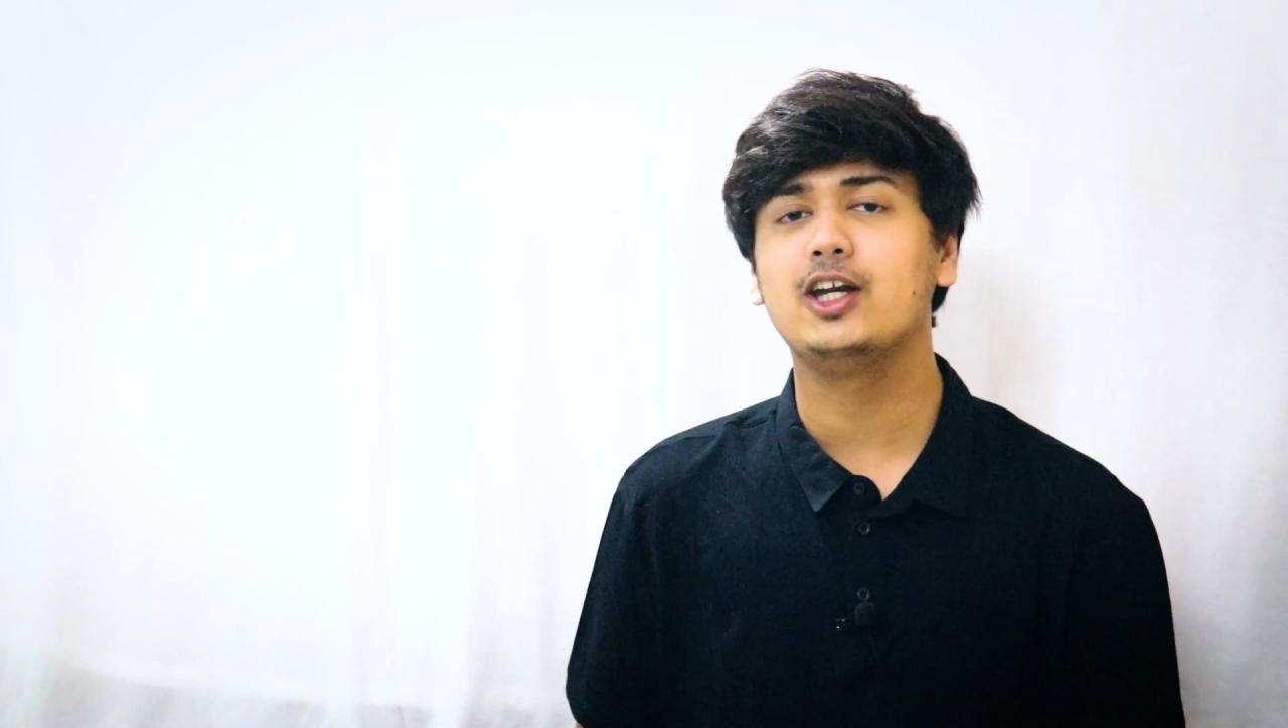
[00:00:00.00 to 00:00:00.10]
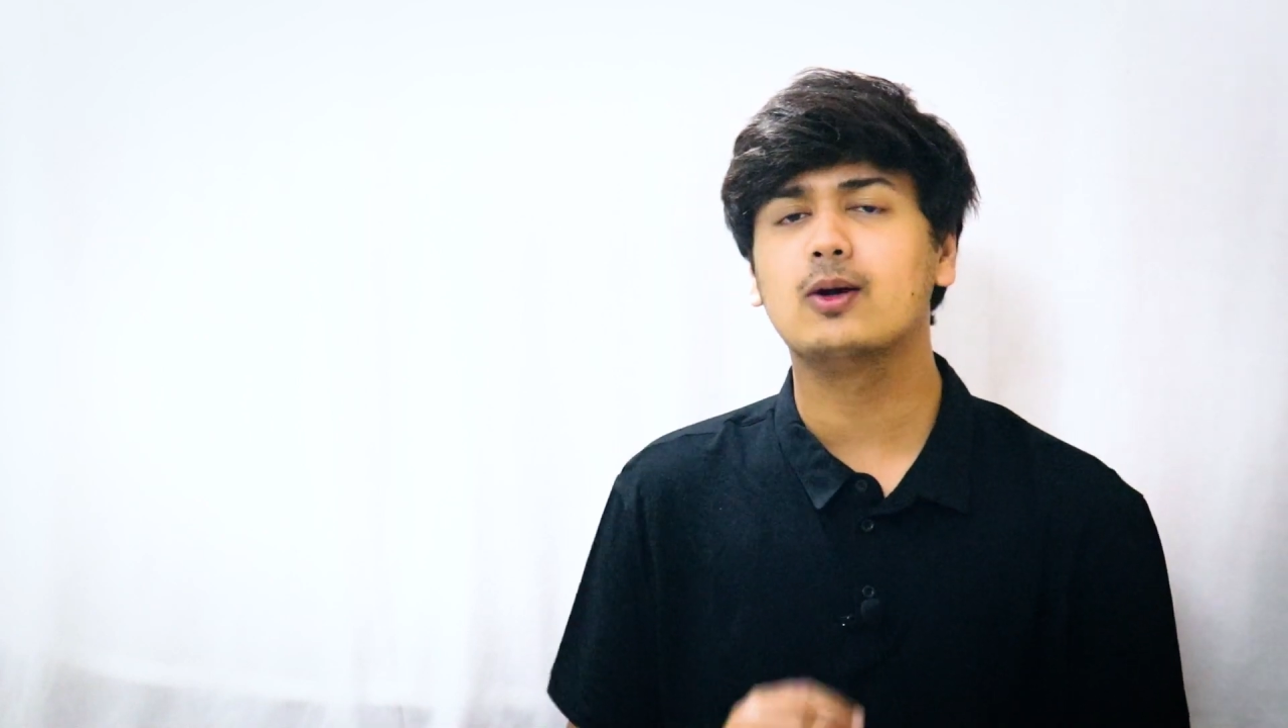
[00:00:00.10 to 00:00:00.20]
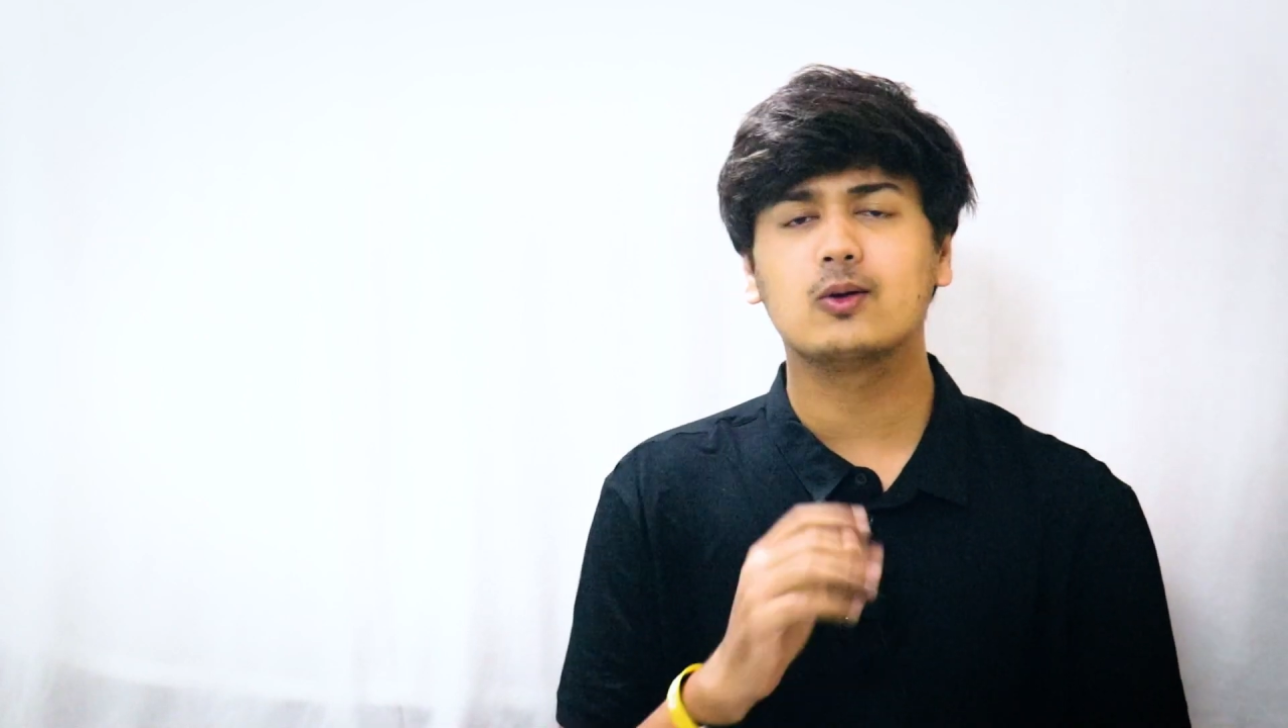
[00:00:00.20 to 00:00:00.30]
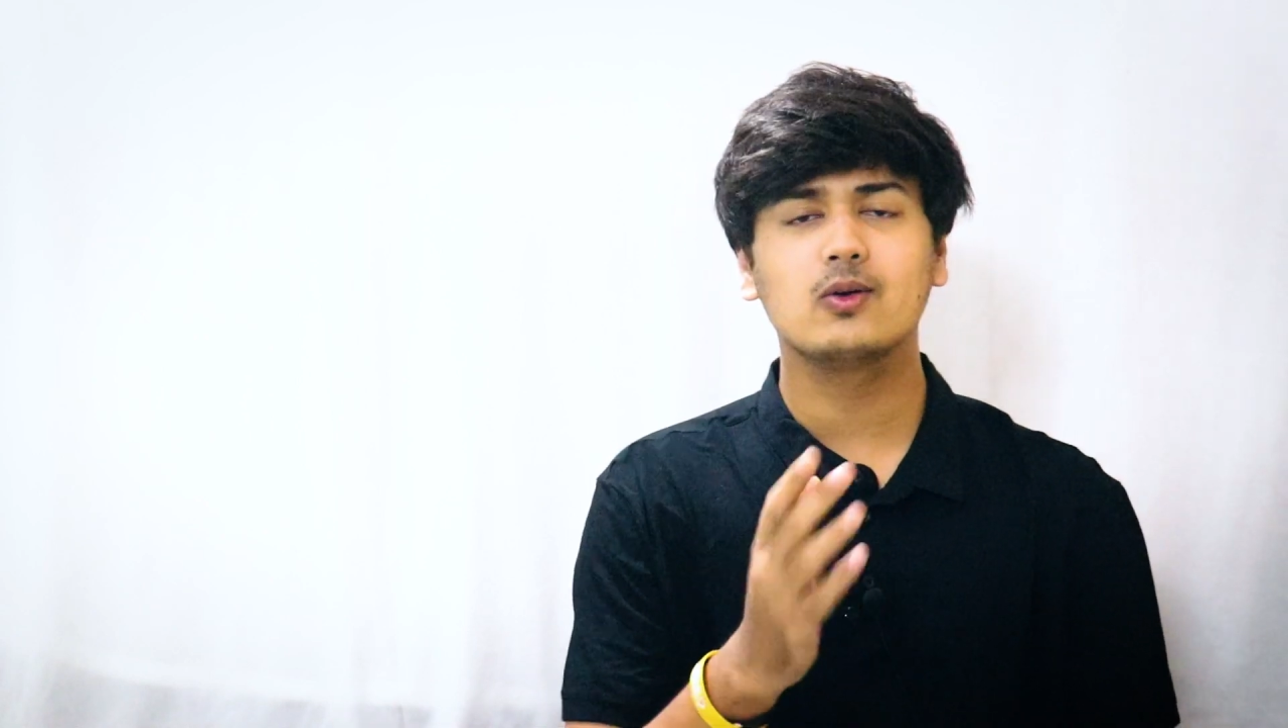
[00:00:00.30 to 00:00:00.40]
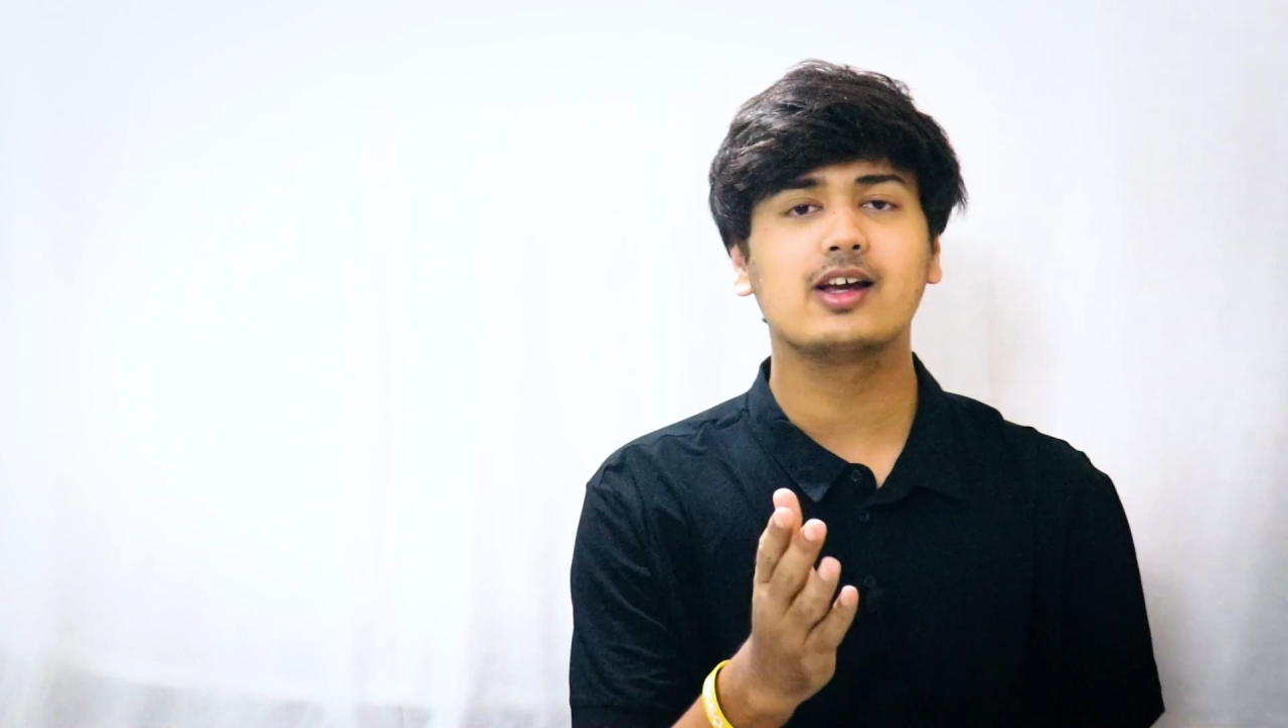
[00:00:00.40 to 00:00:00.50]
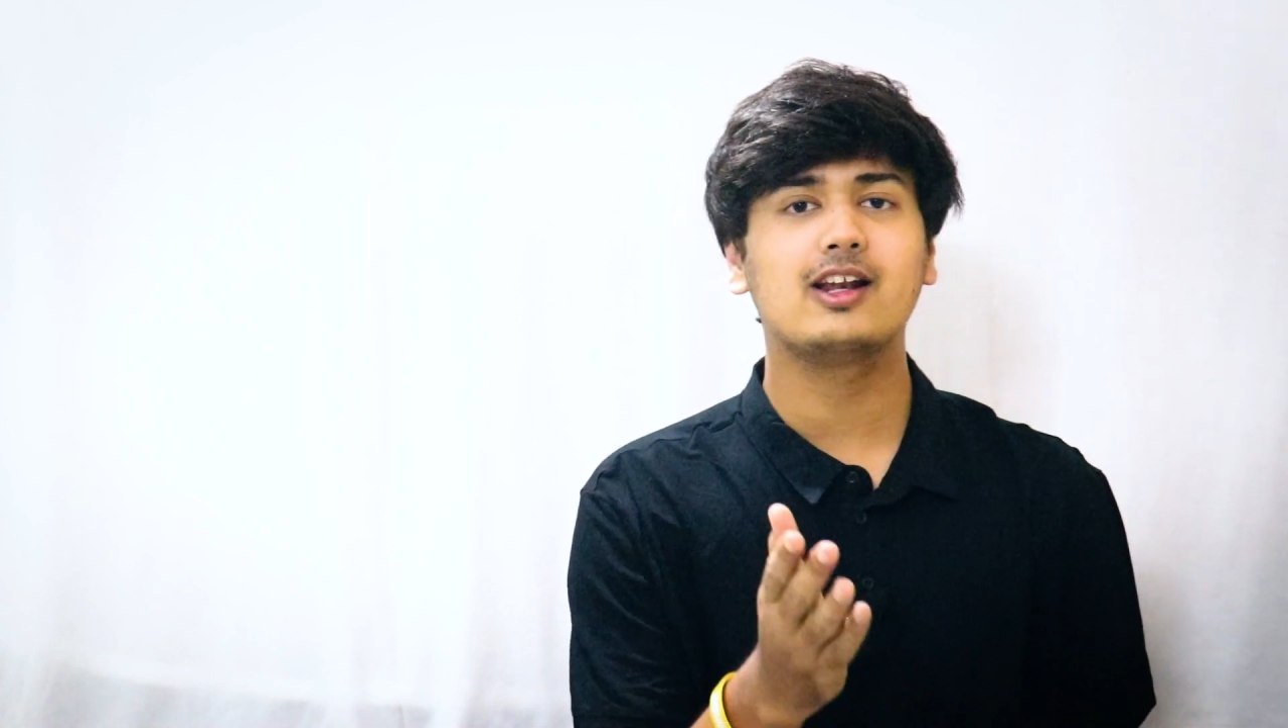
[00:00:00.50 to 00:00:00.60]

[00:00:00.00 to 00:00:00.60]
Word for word: video a quick